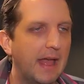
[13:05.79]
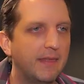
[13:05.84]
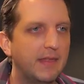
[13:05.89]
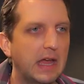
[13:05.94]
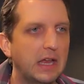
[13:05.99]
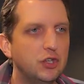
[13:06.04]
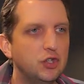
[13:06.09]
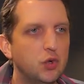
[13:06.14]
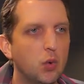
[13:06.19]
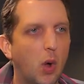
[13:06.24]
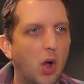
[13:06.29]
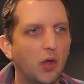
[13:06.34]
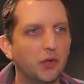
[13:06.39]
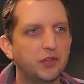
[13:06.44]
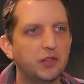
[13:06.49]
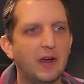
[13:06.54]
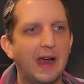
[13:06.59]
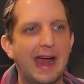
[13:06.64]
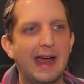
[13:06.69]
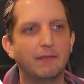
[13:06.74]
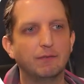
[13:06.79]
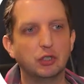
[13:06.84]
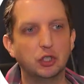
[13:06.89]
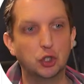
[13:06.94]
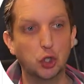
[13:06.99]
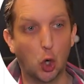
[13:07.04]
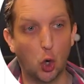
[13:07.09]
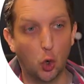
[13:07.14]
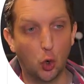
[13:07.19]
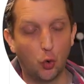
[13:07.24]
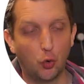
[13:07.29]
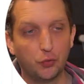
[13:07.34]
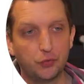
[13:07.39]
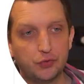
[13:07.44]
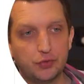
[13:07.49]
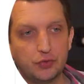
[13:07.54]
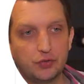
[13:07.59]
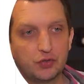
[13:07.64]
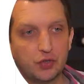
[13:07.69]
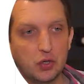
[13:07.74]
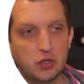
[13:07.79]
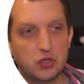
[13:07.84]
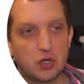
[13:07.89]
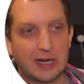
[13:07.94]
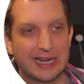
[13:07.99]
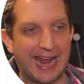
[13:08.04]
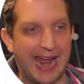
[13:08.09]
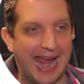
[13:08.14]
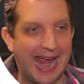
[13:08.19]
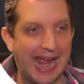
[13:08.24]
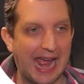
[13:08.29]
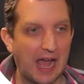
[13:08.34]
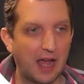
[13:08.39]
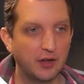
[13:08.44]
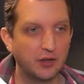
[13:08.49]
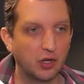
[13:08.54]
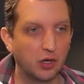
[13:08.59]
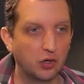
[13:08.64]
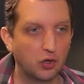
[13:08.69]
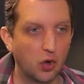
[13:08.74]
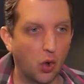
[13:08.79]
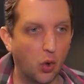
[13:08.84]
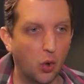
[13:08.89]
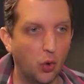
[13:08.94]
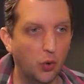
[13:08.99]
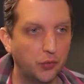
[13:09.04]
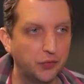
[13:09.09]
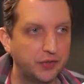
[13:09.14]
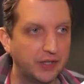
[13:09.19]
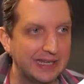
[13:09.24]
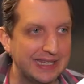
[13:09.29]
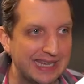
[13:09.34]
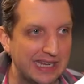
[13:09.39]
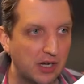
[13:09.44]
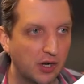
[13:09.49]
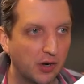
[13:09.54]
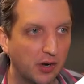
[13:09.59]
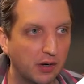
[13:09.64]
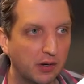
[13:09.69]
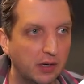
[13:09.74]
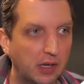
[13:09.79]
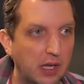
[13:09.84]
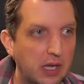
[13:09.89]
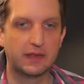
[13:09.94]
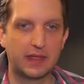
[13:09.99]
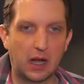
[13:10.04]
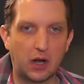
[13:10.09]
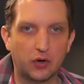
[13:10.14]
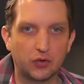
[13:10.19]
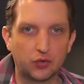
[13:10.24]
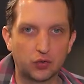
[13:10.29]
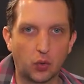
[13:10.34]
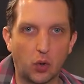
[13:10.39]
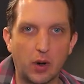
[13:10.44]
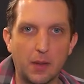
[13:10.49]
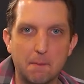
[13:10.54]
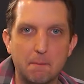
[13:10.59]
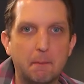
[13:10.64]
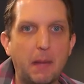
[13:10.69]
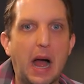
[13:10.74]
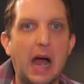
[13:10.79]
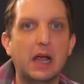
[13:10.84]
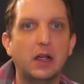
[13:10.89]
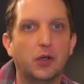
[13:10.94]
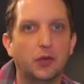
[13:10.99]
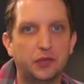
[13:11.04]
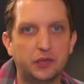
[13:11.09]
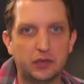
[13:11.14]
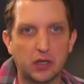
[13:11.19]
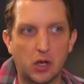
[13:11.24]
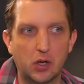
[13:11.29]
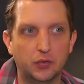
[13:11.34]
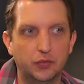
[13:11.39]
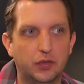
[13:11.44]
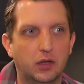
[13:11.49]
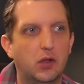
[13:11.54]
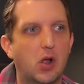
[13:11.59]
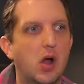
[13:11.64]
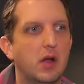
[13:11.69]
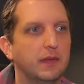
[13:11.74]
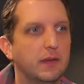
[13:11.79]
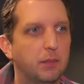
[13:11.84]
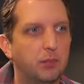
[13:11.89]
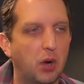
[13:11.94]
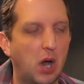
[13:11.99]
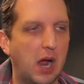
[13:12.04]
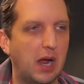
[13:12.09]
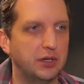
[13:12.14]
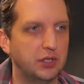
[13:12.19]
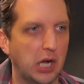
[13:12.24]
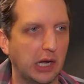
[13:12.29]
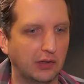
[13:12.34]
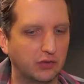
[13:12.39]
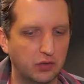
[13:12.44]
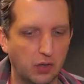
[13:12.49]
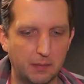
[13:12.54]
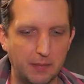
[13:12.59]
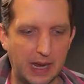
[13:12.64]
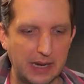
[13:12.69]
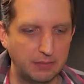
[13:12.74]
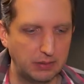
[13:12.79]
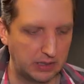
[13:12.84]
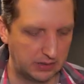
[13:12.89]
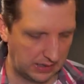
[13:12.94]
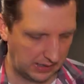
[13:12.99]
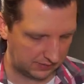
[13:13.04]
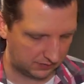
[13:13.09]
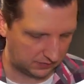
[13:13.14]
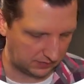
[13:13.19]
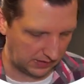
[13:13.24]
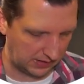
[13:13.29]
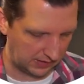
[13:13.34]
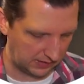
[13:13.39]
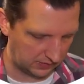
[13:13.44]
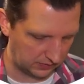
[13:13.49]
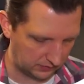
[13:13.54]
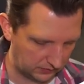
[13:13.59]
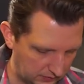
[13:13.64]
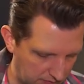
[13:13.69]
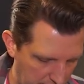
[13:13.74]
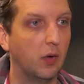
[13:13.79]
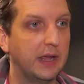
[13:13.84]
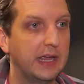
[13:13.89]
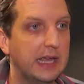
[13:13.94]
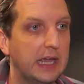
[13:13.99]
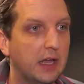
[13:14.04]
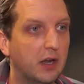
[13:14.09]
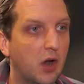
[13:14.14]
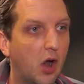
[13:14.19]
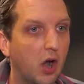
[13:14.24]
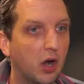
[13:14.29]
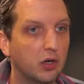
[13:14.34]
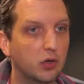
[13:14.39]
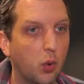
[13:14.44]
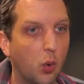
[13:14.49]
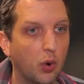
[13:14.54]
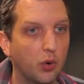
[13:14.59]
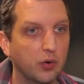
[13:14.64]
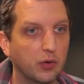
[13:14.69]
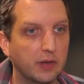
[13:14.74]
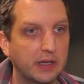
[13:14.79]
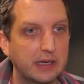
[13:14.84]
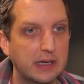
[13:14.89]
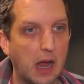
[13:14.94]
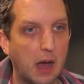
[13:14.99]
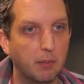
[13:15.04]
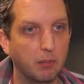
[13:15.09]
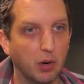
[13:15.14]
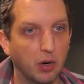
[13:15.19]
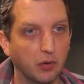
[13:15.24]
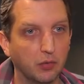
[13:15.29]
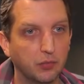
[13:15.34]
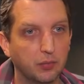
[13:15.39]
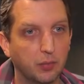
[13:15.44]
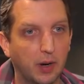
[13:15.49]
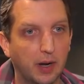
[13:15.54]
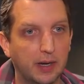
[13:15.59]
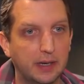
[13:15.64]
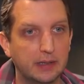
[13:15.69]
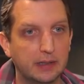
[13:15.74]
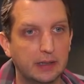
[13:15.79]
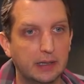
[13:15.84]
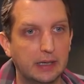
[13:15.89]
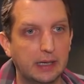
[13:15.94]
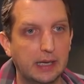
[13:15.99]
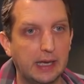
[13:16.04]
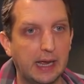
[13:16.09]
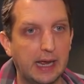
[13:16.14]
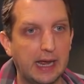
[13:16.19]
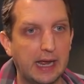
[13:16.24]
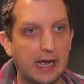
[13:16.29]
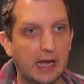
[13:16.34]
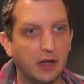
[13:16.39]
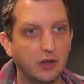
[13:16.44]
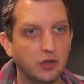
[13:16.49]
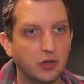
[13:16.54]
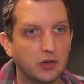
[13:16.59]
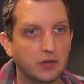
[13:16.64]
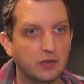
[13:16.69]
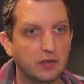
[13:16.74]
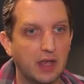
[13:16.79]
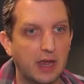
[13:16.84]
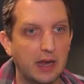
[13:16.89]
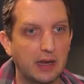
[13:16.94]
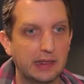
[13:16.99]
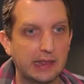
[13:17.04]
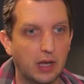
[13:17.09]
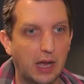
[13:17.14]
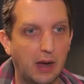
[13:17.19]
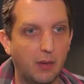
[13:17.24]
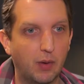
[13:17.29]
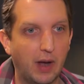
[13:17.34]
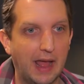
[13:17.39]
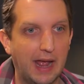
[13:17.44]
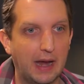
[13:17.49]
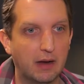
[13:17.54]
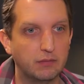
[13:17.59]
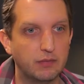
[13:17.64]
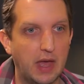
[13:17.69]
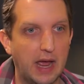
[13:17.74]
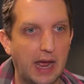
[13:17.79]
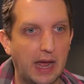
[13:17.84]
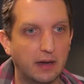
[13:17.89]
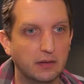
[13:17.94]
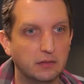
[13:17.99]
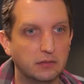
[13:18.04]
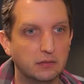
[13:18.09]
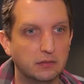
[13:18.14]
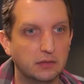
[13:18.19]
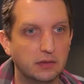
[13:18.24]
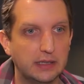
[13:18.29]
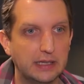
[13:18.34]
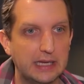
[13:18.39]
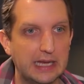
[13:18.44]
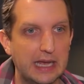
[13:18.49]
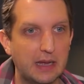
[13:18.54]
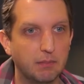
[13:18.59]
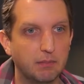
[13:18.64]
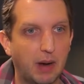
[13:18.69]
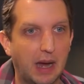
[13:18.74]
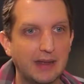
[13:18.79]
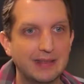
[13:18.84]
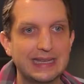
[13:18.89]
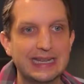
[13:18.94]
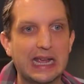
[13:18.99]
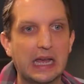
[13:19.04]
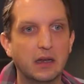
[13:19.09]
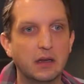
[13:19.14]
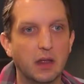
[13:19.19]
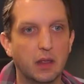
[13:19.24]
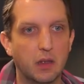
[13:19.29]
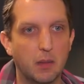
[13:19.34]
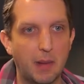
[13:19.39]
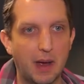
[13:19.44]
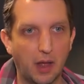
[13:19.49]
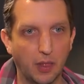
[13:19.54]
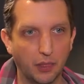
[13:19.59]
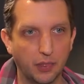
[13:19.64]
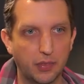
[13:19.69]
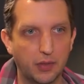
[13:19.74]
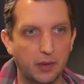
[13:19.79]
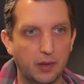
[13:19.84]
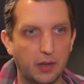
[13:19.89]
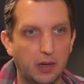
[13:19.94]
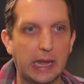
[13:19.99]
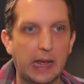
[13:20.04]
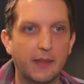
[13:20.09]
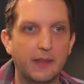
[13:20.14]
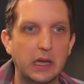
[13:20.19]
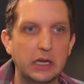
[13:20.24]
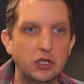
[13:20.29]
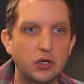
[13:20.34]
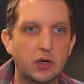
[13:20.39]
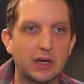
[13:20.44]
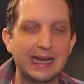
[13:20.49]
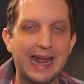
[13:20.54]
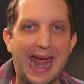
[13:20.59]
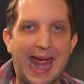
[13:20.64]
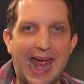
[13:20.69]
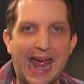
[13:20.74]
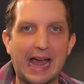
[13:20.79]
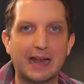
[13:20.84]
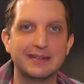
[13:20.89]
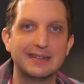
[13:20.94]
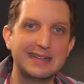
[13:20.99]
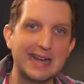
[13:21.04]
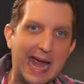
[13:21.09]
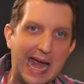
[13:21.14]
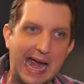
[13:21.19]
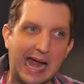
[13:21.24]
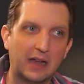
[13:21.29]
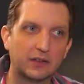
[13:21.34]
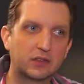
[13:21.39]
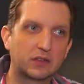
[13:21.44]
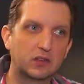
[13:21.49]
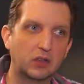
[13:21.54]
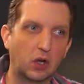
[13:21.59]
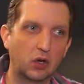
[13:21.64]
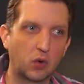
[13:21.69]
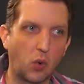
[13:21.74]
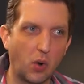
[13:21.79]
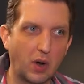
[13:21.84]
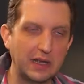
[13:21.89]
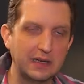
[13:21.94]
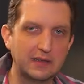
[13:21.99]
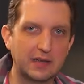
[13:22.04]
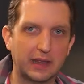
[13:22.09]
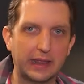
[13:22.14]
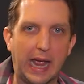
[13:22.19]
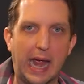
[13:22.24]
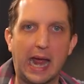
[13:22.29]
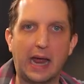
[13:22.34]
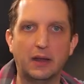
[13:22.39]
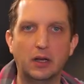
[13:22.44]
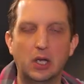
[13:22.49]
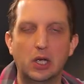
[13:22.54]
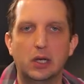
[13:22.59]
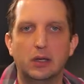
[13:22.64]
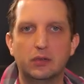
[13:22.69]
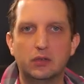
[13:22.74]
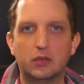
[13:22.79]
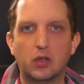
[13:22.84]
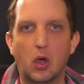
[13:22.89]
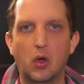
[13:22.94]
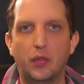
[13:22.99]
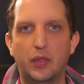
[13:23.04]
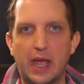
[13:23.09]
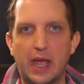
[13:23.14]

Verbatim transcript: And then you also have goals. So you could add goals here that are sort of milestones along the project. So maybe this is hit our quarterly numbers, right? And you could say, I want to have that hit by the end of the month. And then you can add tasks according to that so